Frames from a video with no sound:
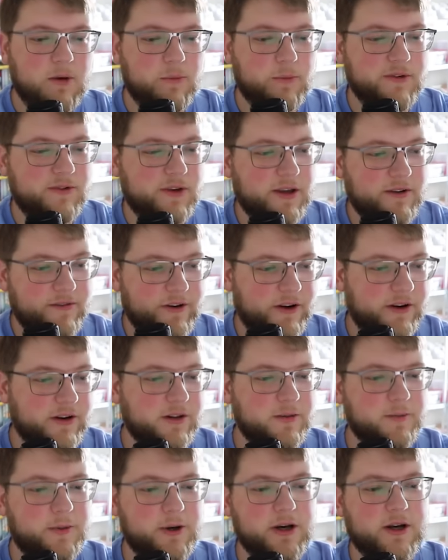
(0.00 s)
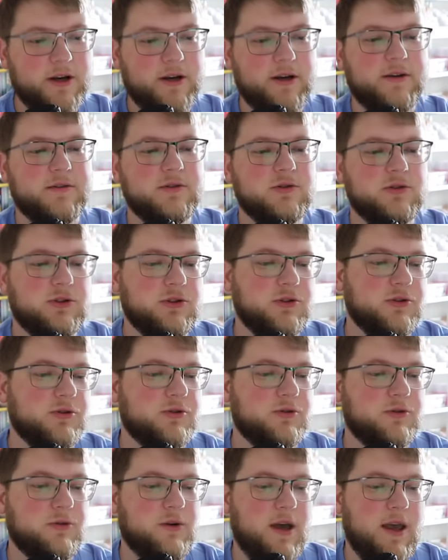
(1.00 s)
We've converted the book
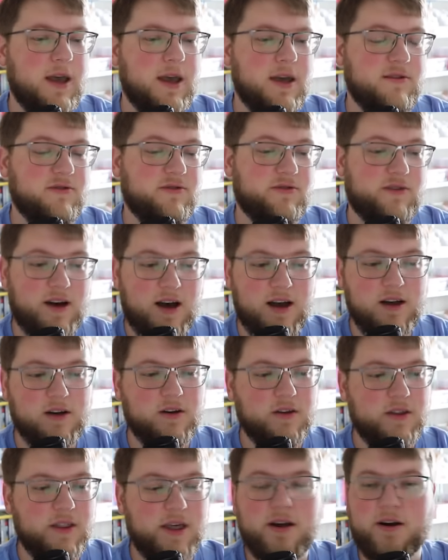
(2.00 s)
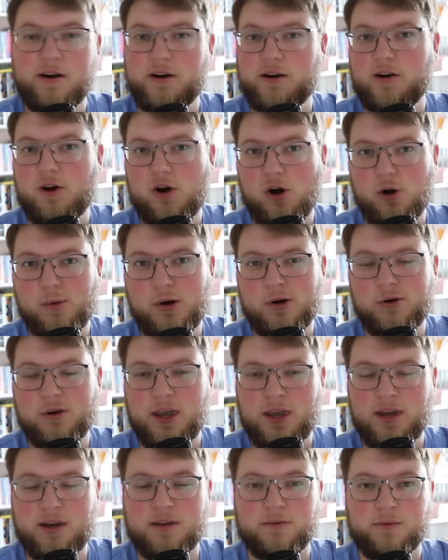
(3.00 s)
to a file that our Kobo
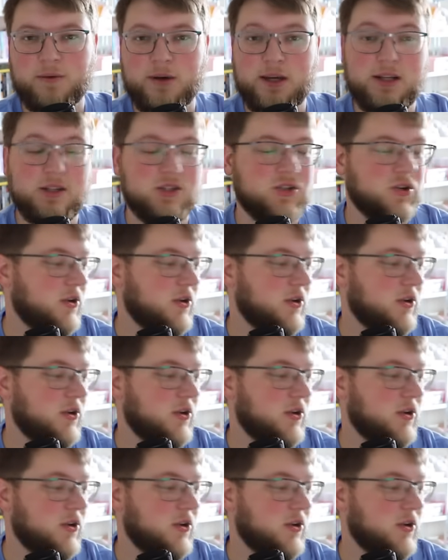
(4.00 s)
can read.